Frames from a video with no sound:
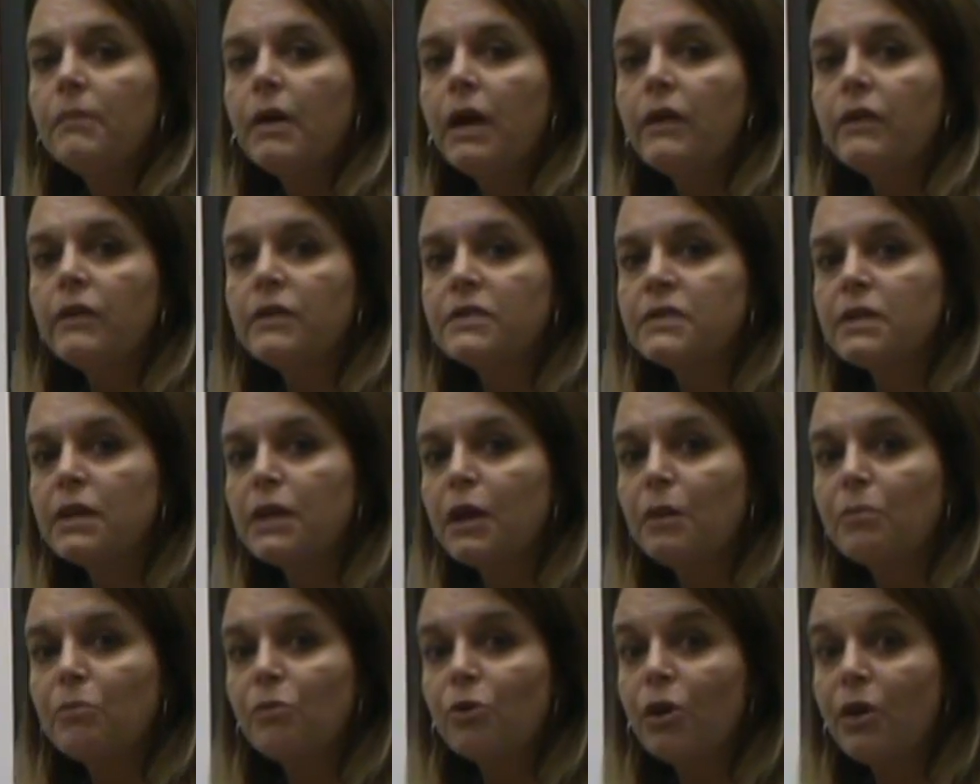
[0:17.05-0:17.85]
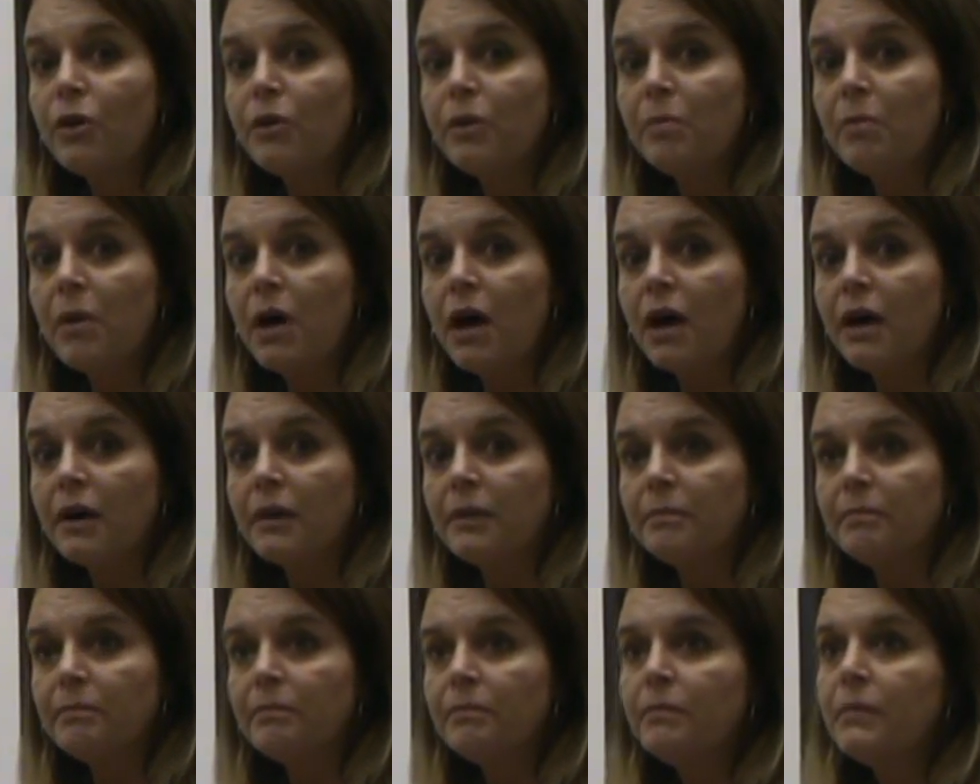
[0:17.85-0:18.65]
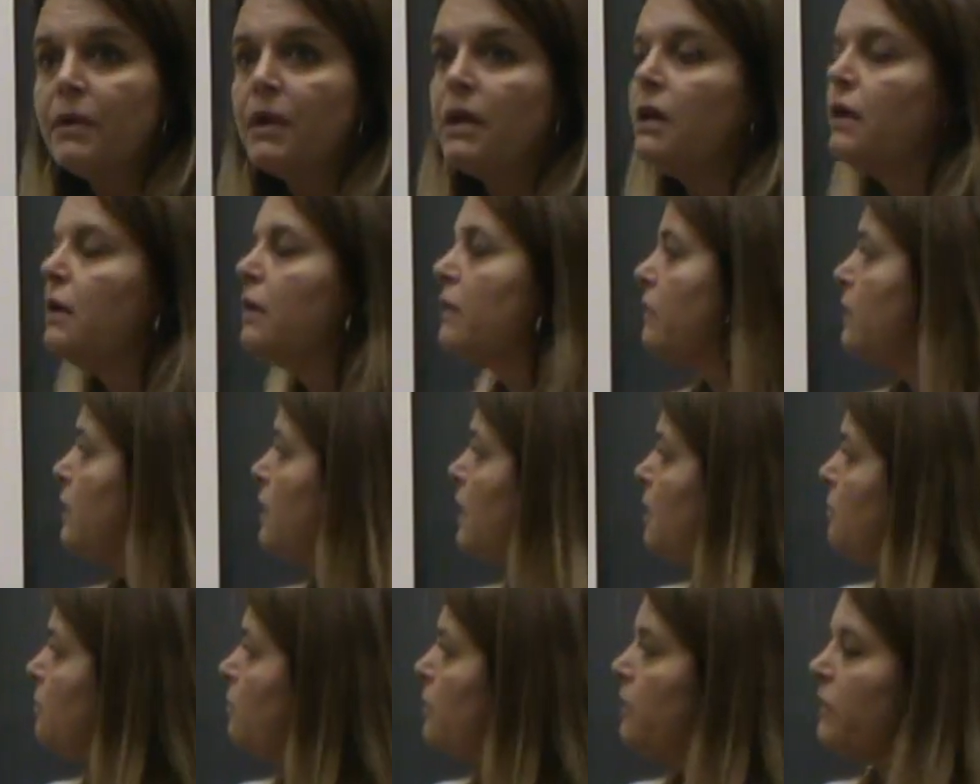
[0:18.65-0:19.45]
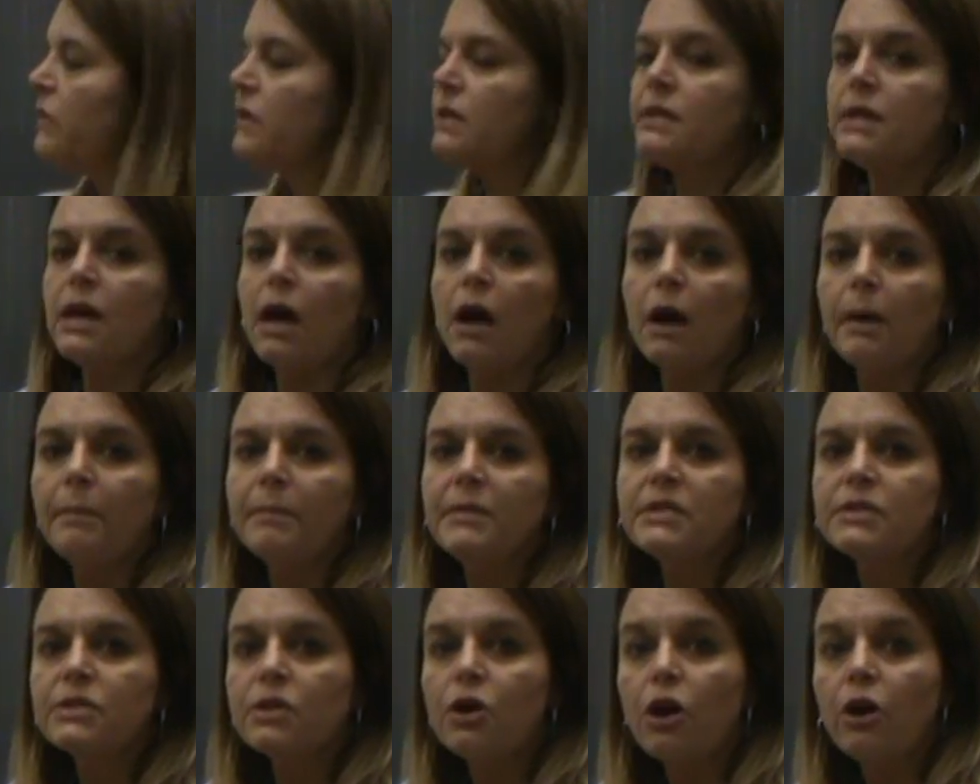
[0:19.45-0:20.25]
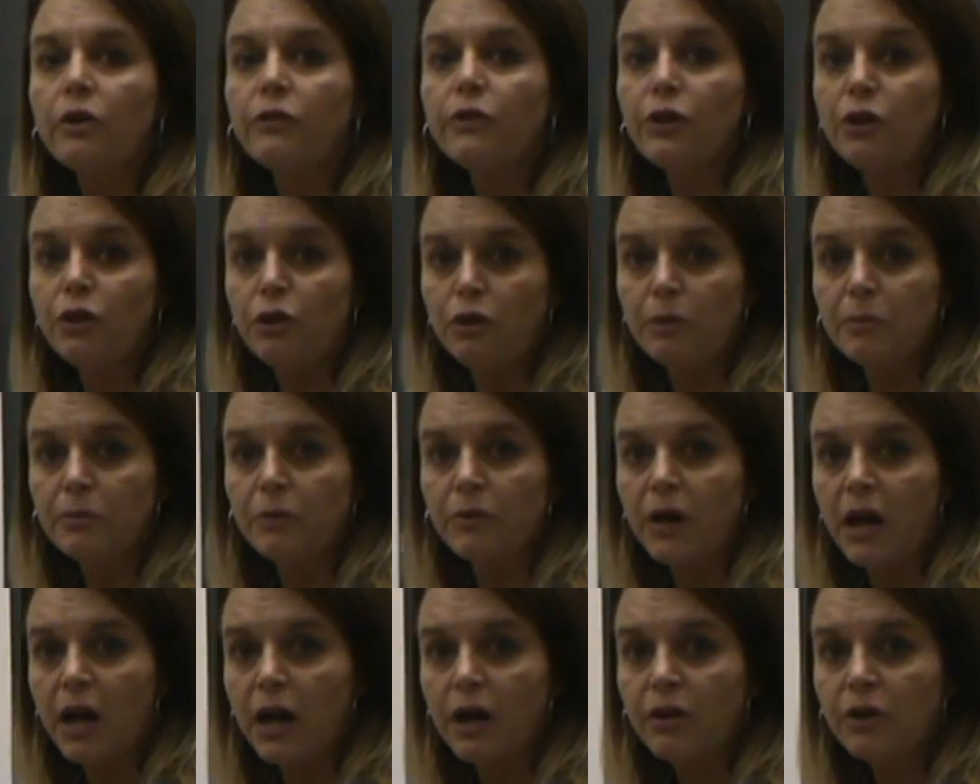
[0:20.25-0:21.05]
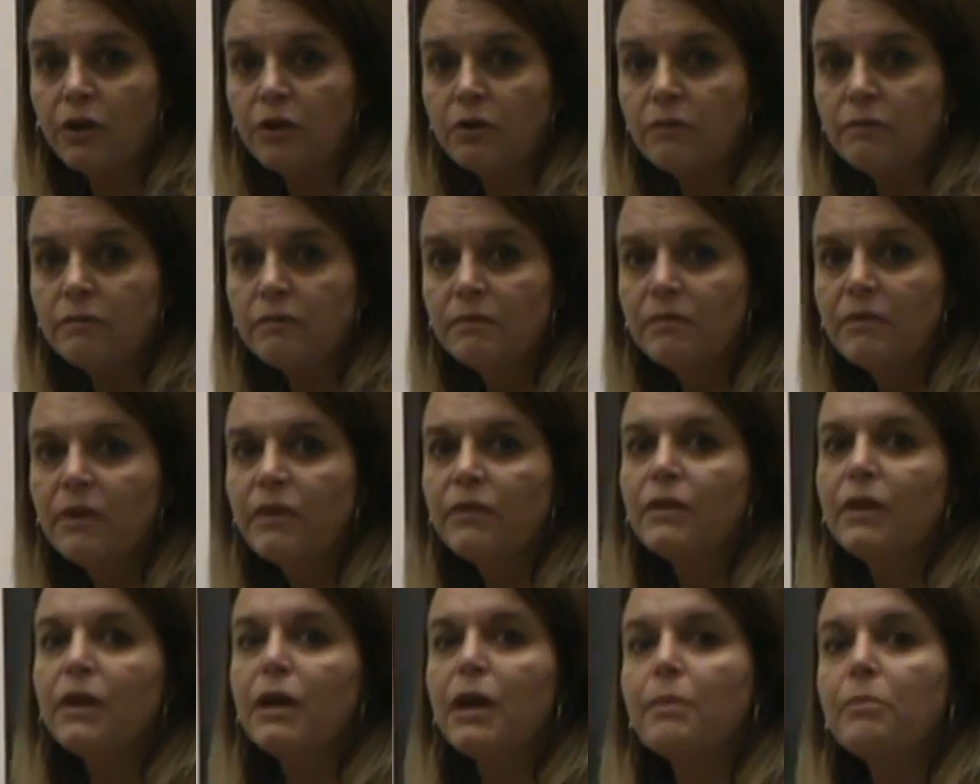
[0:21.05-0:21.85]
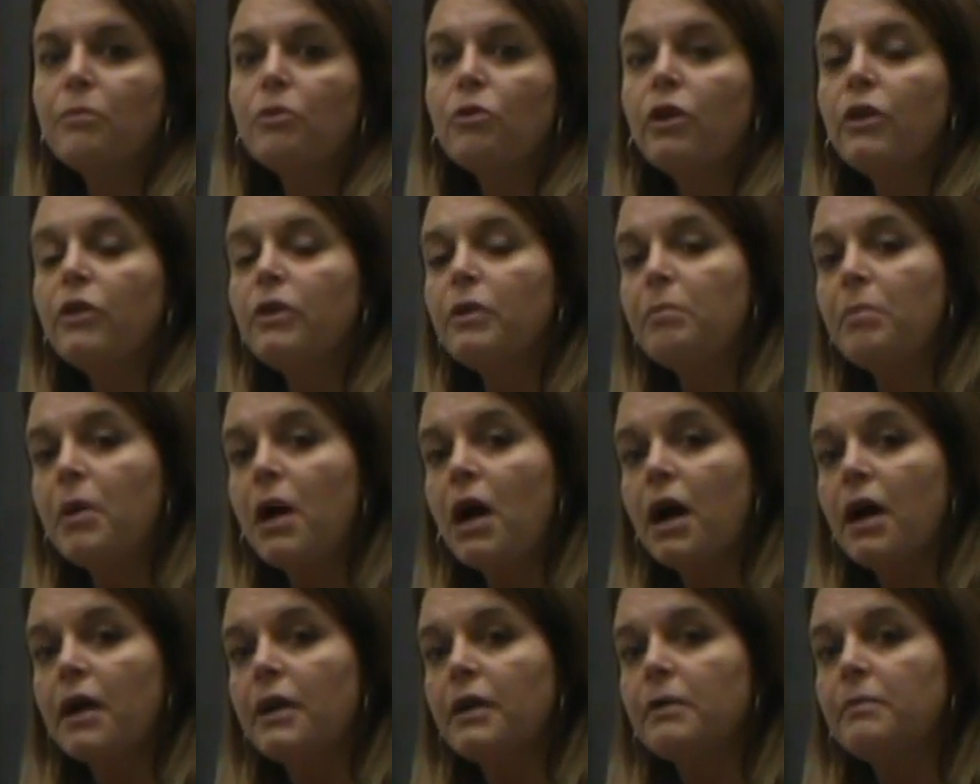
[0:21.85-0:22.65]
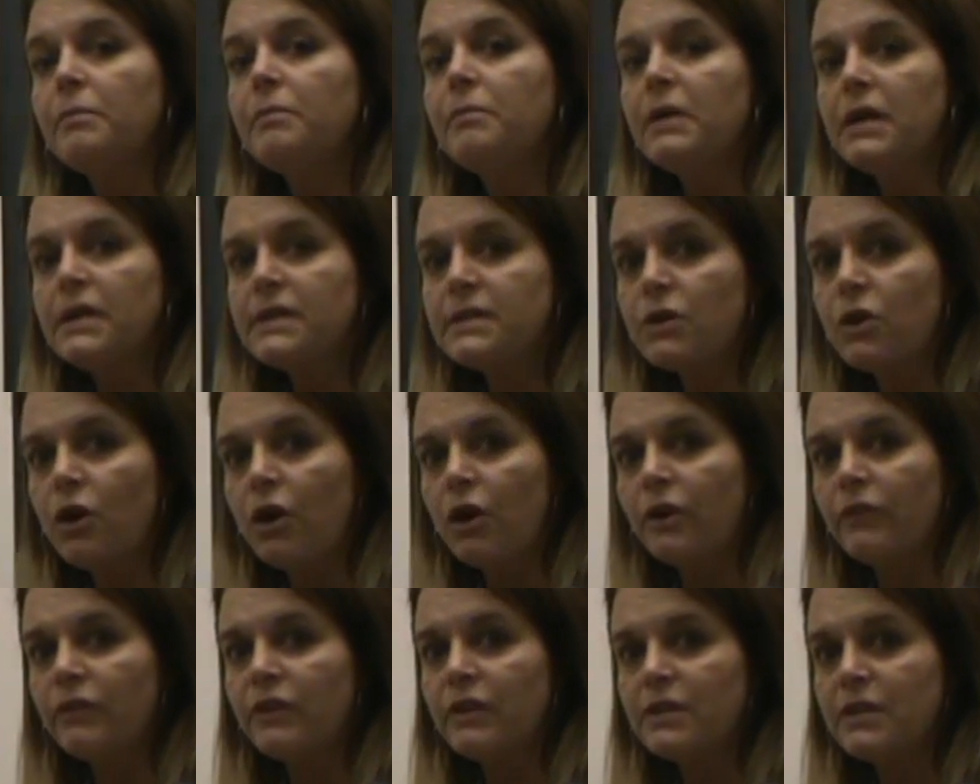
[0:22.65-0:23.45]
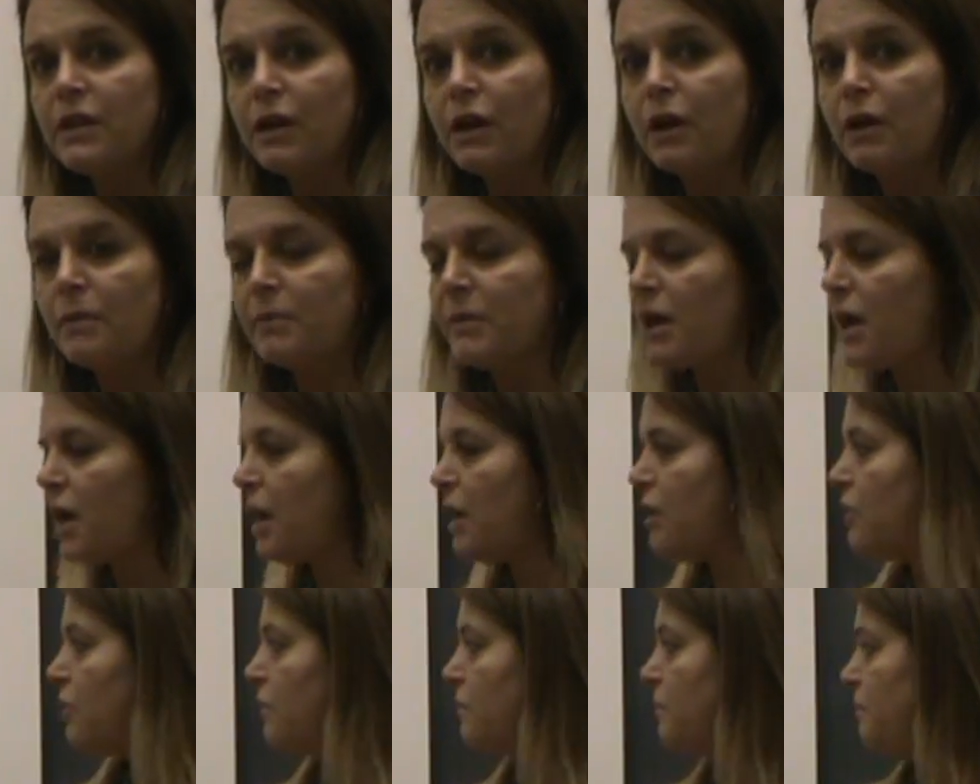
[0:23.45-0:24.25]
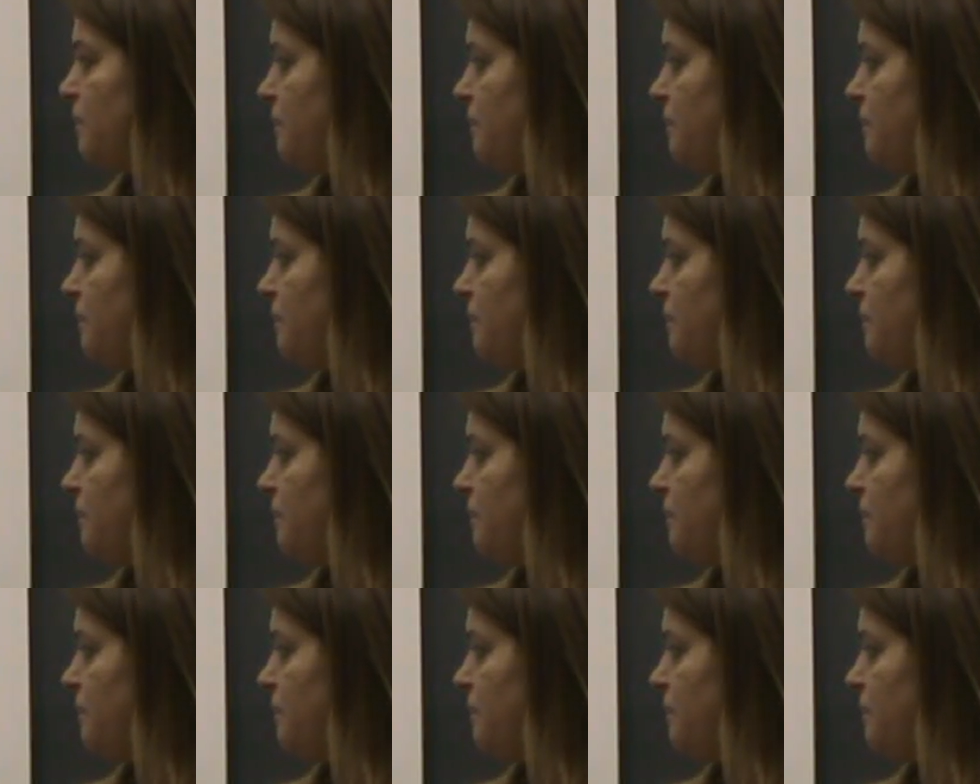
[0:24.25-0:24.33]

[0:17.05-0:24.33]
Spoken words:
and there's a number on the bottom. The number on the top is called the numerator. The number on the bottom is called the denominator.